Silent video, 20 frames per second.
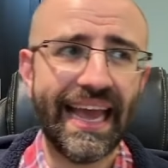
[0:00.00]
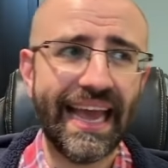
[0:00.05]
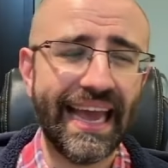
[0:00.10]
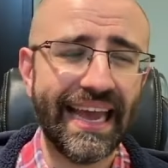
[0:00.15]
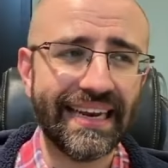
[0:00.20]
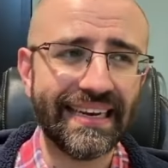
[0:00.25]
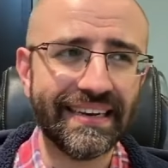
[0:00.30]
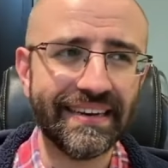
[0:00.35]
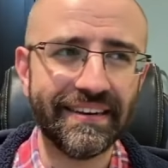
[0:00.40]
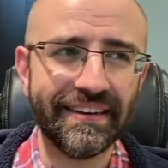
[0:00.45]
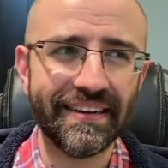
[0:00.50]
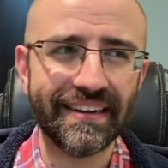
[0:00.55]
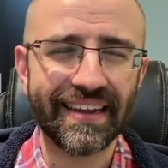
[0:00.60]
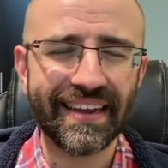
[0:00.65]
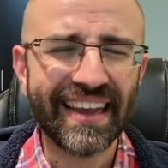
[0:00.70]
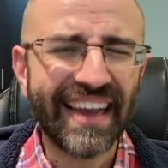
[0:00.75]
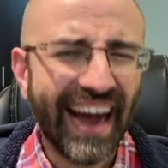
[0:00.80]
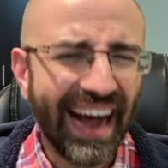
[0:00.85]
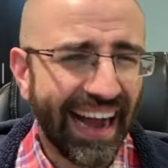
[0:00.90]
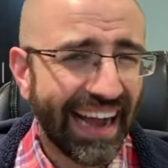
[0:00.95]
It
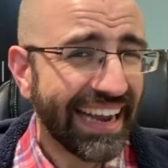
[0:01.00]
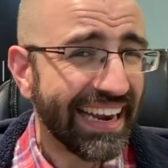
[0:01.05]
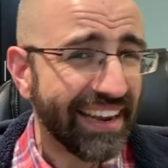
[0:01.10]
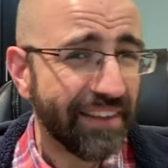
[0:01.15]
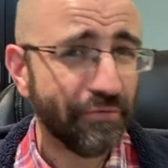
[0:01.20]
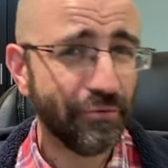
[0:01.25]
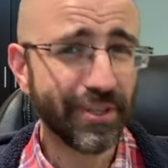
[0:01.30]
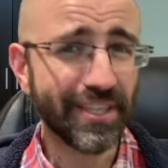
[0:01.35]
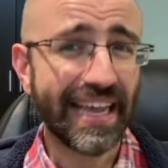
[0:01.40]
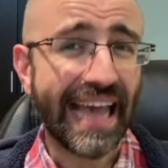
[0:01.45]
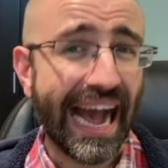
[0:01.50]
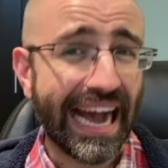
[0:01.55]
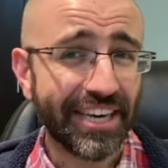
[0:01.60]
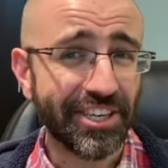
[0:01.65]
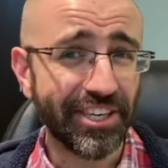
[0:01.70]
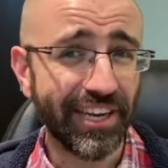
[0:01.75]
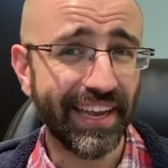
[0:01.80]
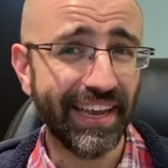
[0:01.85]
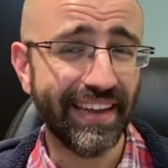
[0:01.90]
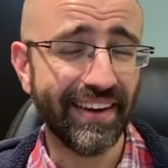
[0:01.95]
kind of was
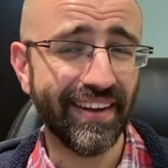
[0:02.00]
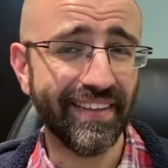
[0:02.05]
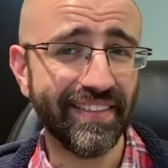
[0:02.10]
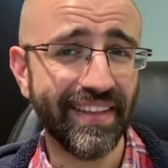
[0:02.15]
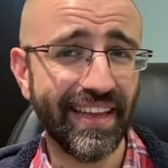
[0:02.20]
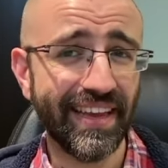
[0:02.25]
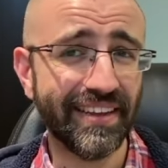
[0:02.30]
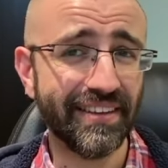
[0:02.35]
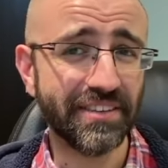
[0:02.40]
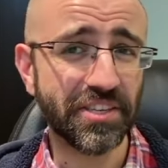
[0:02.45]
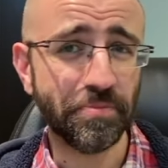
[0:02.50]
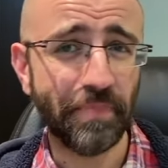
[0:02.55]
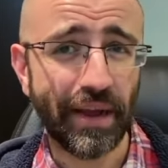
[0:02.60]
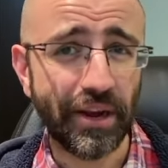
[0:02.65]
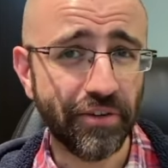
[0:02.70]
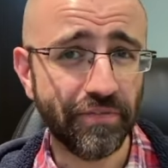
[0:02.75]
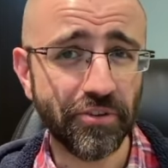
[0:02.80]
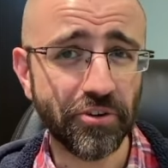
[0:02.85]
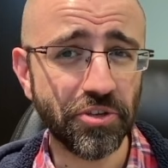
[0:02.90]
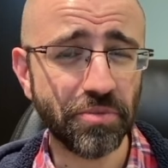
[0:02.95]
cashing in on the
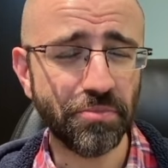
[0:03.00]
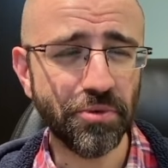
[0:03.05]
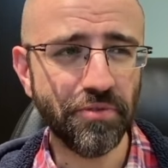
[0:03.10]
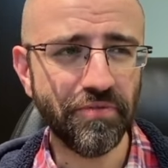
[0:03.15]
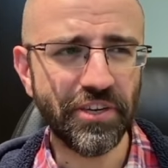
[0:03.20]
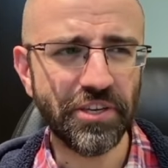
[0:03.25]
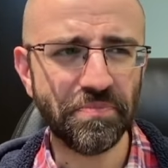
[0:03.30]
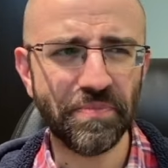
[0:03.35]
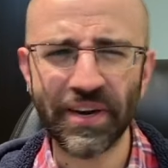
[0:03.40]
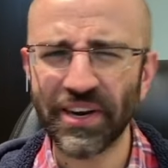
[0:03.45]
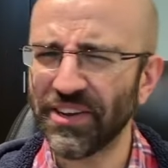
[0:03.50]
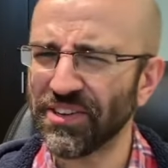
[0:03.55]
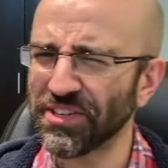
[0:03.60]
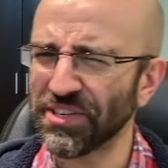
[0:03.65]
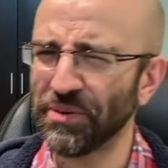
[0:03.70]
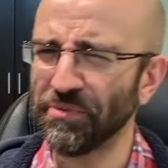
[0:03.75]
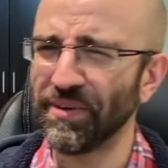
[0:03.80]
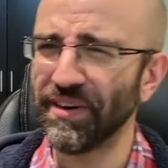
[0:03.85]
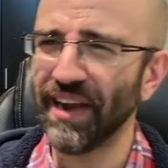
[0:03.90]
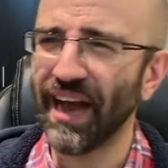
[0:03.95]
Spider-Verse movies, but
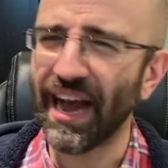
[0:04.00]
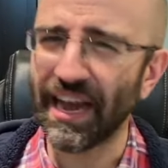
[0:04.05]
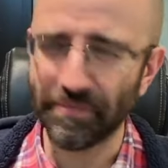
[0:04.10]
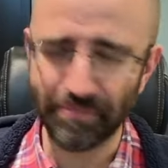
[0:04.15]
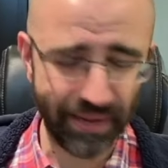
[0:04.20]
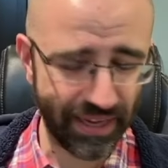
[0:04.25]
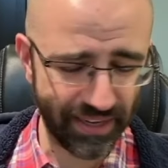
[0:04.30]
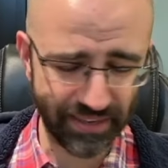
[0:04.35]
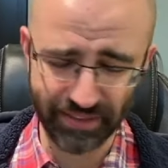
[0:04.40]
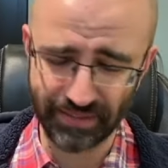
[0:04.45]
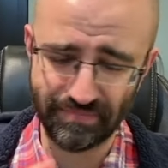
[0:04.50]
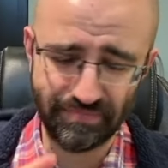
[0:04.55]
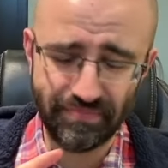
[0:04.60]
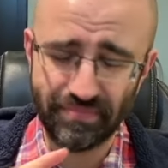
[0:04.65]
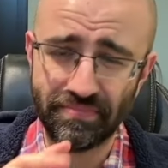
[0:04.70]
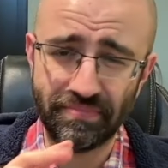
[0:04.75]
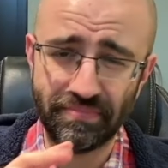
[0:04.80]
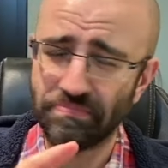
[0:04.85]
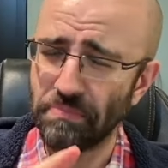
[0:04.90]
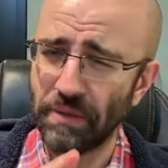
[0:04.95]
also not because
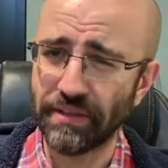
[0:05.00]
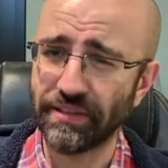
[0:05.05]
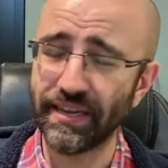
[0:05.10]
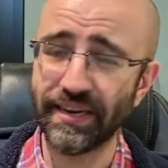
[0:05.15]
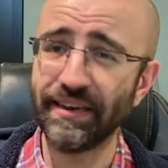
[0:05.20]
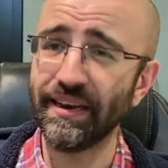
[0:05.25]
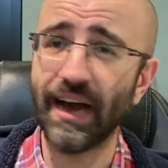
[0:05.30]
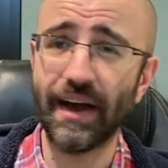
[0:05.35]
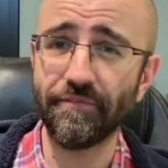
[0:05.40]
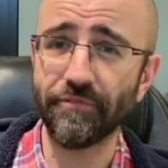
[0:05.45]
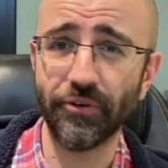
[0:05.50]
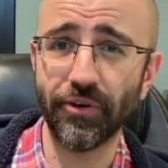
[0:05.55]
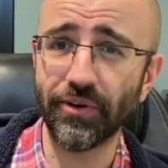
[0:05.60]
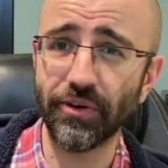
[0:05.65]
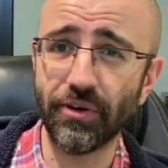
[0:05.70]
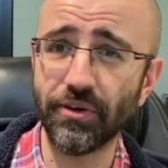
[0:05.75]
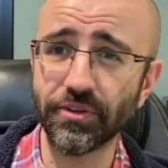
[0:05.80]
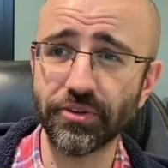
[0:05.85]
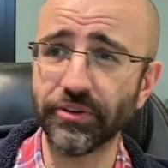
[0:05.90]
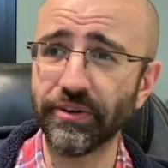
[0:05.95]
it didn't offer
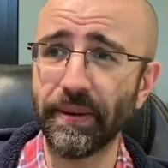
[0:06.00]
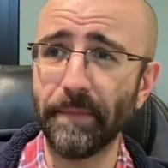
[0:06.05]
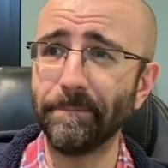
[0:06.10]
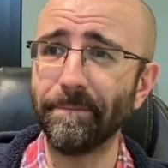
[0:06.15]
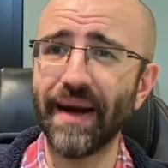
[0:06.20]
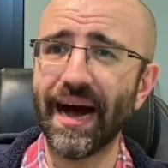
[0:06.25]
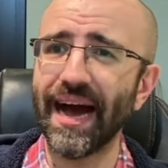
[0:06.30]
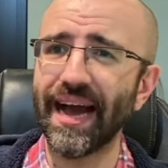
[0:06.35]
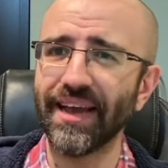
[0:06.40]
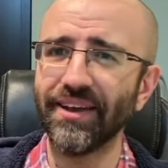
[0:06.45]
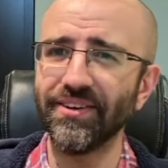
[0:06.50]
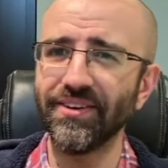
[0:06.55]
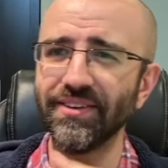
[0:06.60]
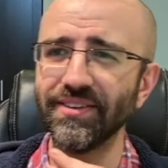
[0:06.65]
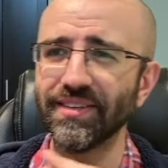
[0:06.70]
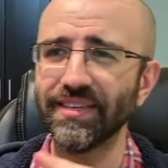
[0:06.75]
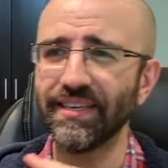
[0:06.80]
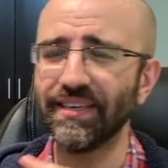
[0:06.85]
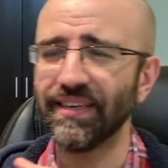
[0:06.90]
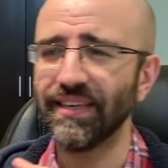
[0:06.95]
an alternate
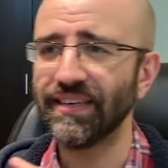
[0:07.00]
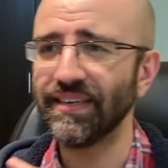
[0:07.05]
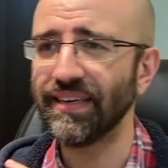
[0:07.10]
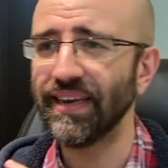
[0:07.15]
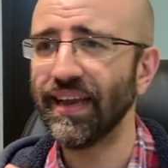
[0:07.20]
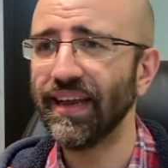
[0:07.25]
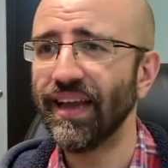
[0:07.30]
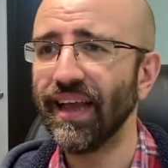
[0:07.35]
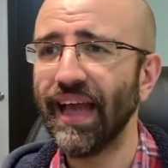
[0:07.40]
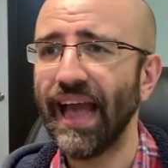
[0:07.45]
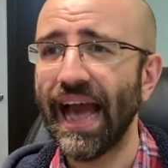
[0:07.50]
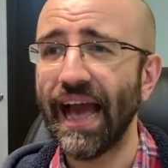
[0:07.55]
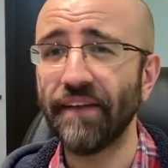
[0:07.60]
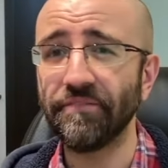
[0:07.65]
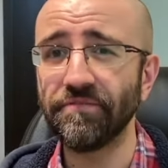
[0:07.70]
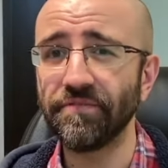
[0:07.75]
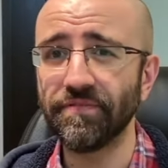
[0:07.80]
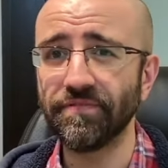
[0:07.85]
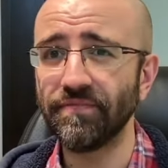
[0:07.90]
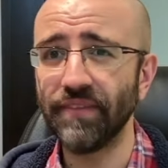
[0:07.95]
Miles, it didn't
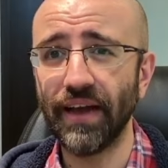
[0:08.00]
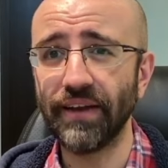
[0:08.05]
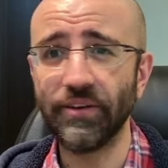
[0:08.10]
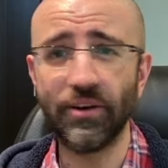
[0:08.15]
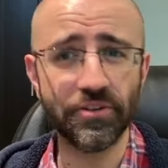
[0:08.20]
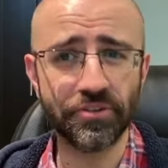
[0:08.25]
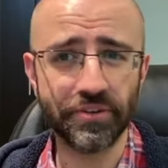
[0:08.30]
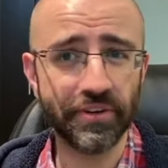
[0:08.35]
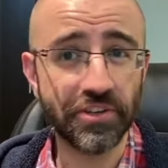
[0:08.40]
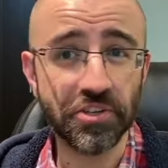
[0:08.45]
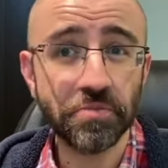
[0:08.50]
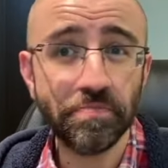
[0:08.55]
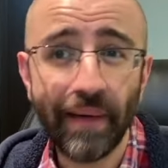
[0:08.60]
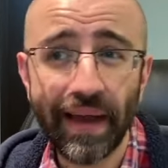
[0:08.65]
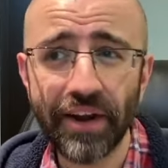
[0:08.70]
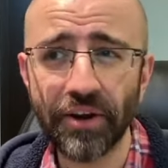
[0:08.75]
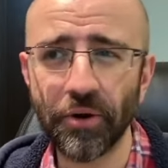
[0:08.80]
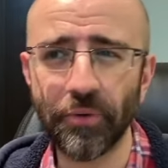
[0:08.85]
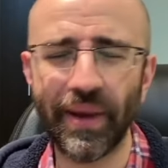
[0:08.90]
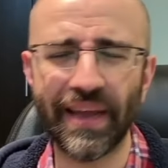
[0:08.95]
have an alternate
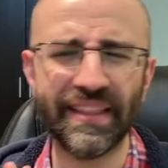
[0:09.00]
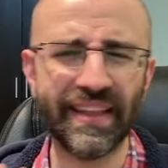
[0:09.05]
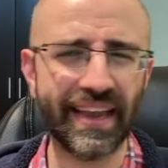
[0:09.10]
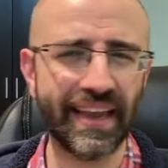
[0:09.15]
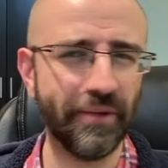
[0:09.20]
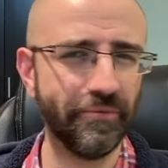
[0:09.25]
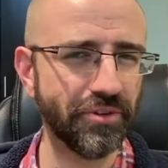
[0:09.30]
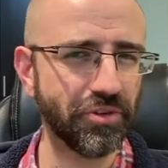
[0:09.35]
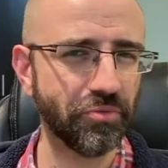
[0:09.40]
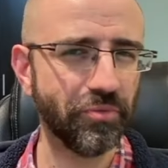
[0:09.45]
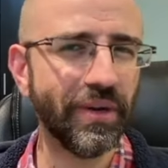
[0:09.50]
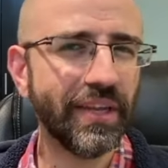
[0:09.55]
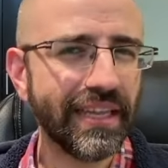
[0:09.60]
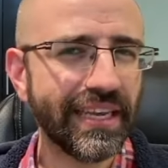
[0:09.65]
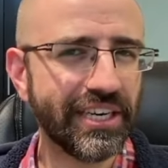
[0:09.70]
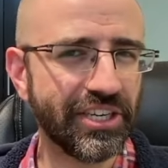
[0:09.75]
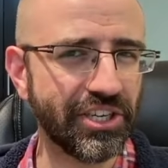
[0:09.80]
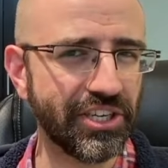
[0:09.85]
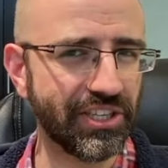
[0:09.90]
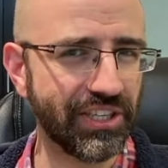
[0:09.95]
Spider-Gwen, like it was
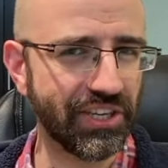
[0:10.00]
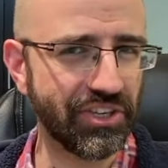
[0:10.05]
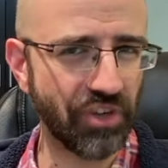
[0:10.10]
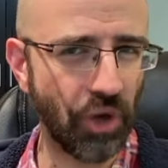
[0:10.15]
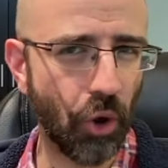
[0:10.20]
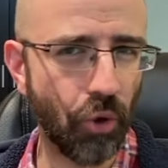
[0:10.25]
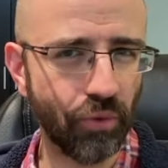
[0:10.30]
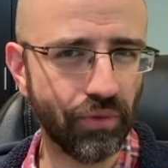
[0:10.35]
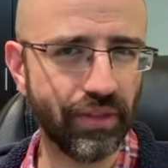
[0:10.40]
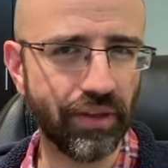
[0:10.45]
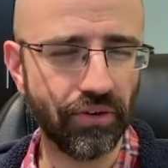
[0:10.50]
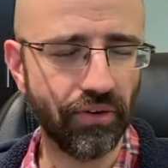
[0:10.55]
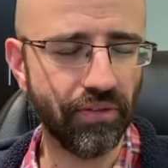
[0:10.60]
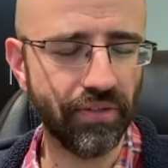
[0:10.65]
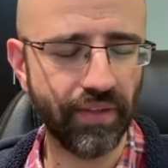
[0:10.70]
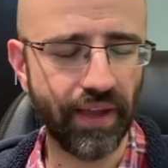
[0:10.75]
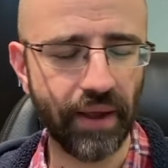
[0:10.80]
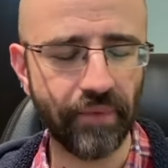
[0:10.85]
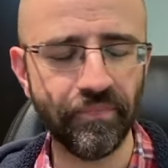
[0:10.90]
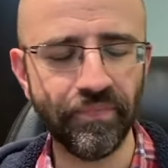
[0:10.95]
really just its own little
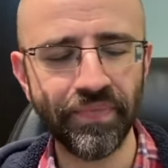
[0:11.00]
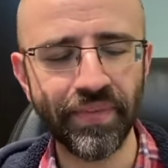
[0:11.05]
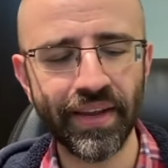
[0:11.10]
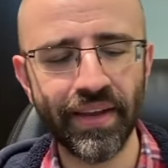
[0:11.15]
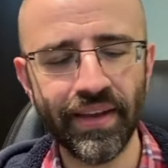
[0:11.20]
thing.